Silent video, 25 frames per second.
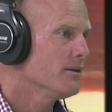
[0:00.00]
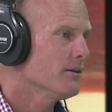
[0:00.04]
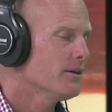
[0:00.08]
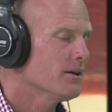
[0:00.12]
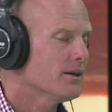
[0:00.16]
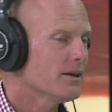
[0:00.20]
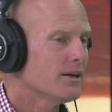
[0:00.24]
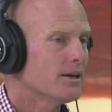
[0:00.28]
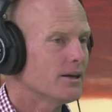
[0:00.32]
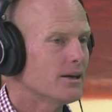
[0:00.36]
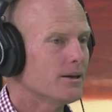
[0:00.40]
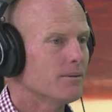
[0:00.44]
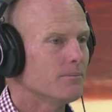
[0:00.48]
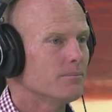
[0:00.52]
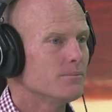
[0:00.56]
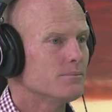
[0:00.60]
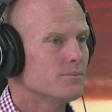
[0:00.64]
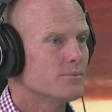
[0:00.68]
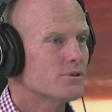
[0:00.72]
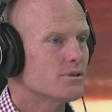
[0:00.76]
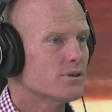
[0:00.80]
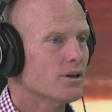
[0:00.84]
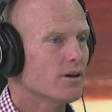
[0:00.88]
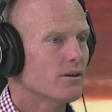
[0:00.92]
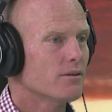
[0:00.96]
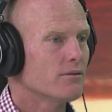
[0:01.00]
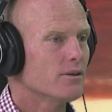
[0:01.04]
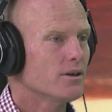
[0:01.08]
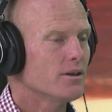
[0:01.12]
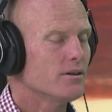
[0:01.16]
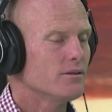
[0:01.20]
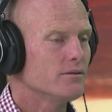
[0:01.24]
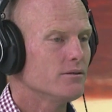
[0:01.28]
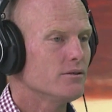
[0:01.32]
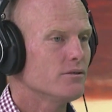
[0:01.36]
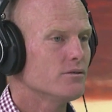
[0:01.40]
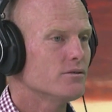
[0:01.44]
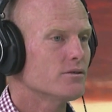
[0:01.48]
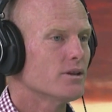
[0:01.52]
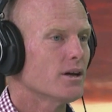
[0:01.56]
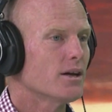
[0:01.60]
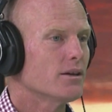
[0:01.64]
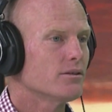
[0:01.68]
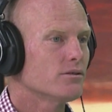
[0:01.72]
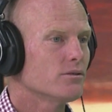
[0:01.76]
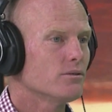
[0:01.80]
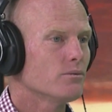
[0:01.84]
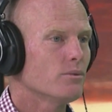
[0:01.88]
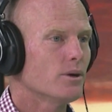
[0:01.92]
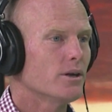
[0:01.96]
So then you
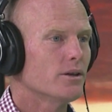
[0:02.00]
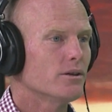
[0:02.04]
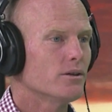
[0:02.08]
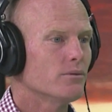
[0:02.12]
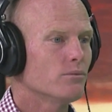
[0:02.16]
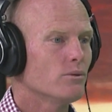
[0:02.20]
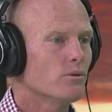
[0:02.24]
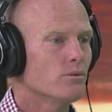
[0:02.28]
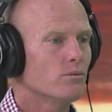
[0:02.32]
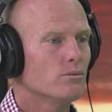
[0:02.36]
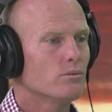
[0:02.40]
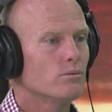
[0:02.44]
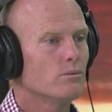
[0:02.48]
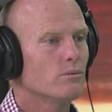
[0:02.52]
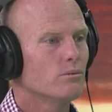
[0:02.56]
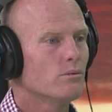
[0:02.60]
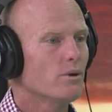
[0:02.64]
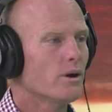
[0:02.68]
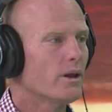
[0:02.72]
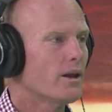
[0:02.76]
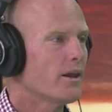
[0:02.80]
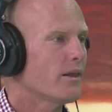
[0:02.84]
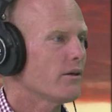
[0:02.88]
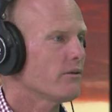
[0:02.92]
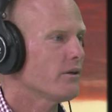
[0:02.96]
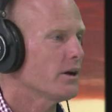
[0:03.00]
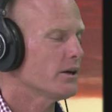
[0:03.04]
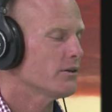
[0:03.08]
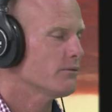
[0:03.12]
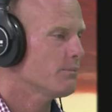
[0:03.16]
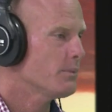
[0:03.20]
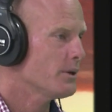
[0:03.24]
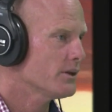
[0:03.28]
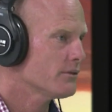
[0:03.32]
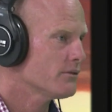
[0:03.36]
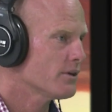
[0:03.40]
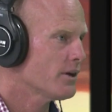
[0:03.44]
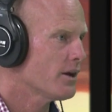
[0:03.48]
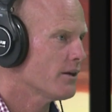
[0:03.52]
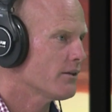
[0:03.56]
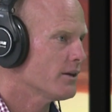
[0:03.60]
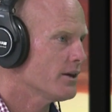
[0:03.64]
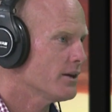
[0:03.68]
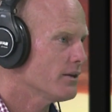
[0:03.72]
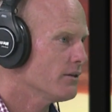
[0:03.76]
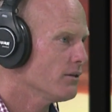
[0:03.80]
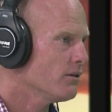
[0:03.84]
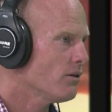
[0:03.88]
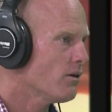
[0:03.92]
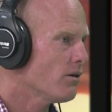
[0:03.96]
start to wonder, well, what other aspects are
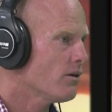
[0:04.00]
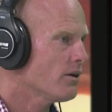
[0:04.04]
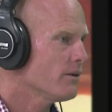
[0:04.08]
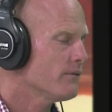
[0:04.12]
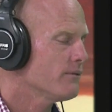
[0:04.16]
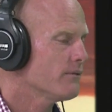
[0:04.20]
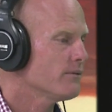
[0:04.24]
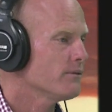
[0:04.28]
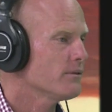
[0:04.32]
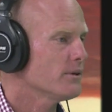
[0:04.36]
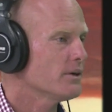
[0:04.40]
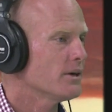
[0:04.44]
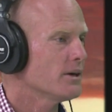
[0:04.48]
there to life?